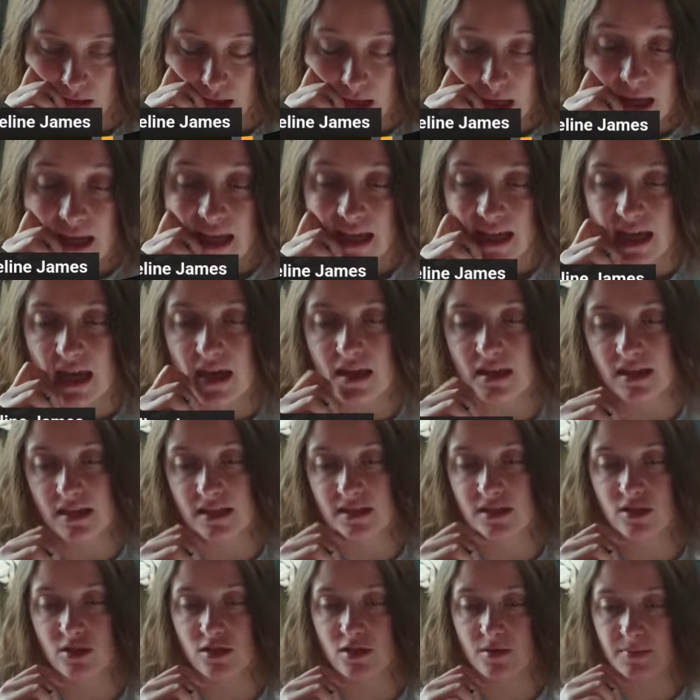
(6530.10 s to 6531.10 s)
Yeah, like,
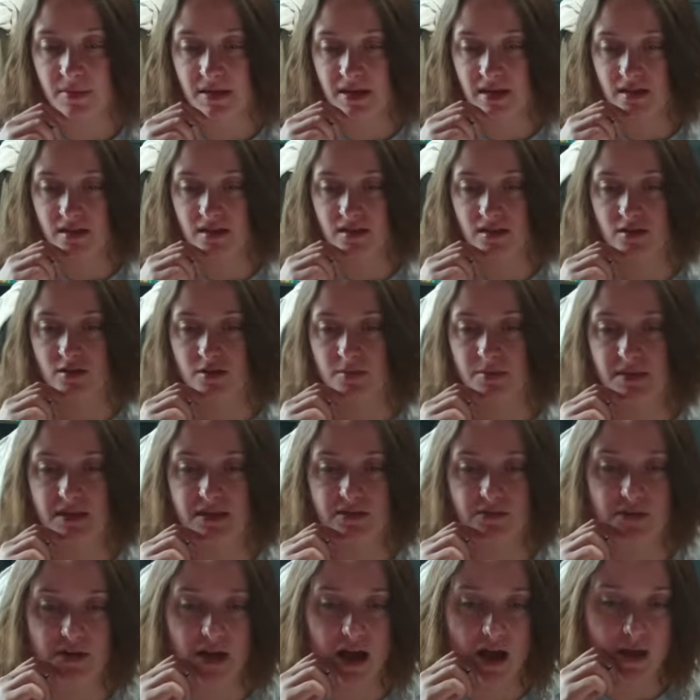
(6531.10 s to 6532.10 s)
there could be
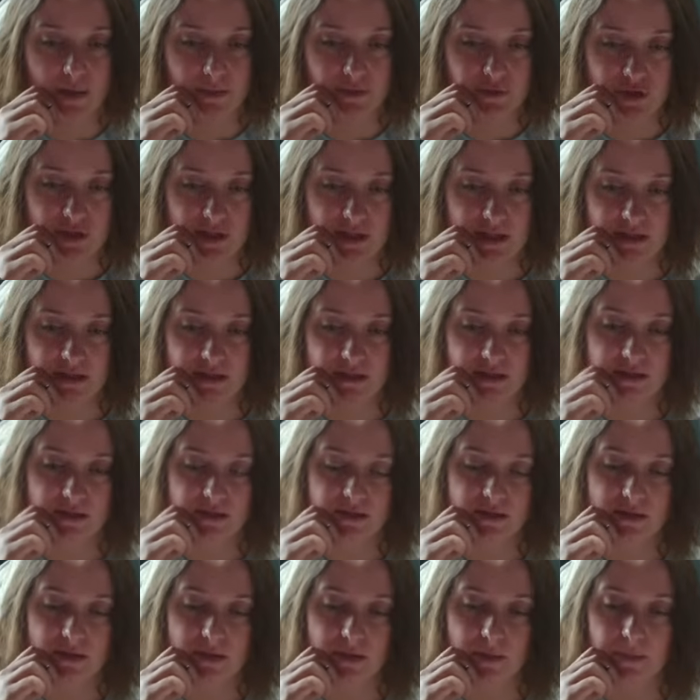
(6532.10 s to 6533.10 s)
different
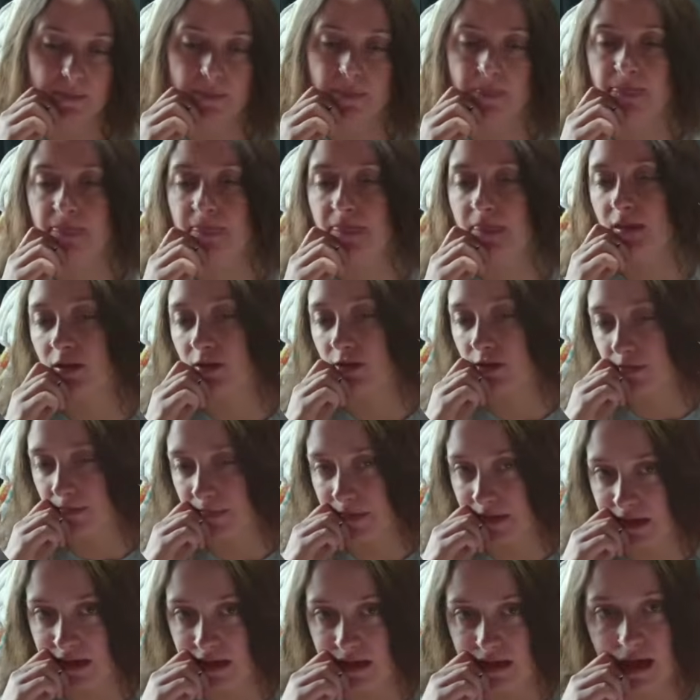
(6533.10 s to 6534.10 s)
options. There could
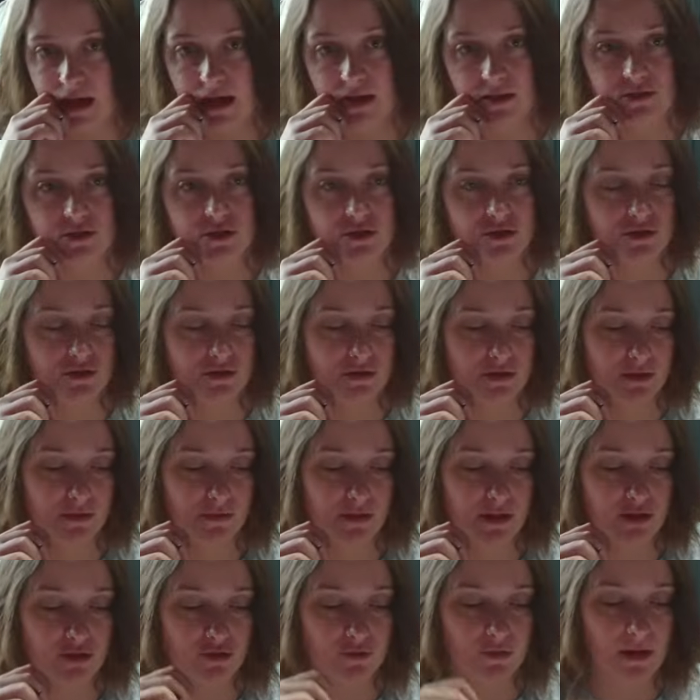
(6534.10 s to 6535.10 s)
be, yeah, just using
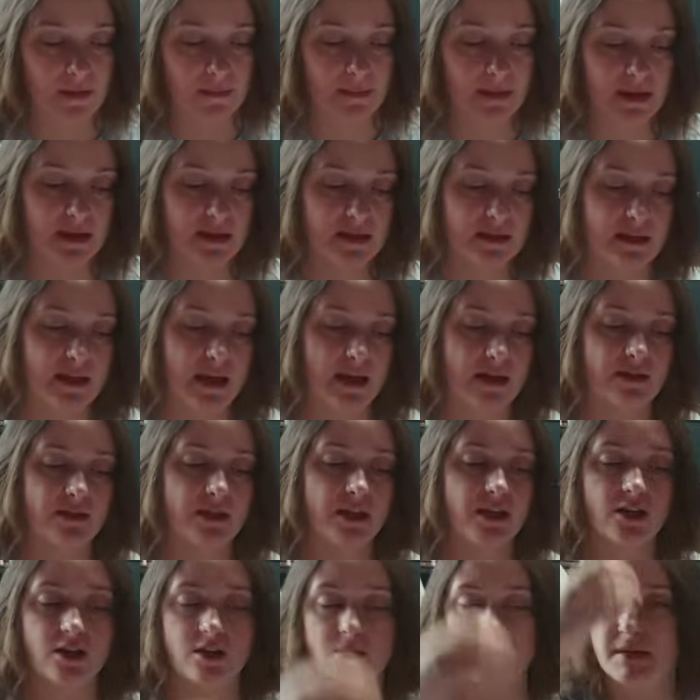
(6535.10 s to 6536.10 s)
ranged weapons. Yeah,
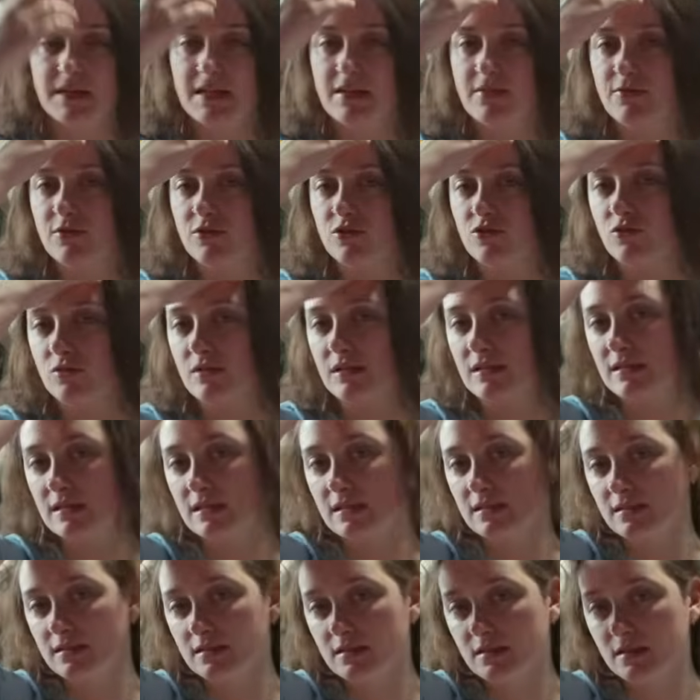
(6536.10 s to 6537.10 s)
there could be different choices.